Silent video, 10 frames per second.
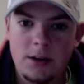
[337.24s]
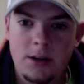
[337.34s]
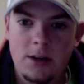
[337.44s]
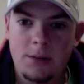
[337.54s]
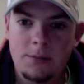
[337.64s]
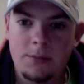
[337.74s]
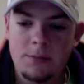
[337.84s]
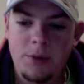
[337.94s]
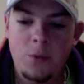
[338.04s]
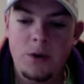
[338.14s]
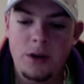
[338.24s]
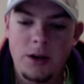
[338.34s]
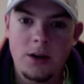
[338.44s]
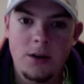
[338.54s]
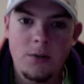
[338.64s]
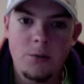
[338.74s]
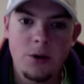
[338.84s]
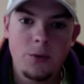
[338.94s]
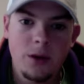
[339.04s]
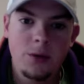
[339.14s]
But
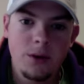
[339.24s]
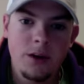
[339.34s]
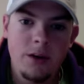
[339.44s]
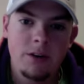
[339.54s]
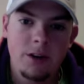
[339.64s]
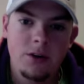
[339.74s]
we definitely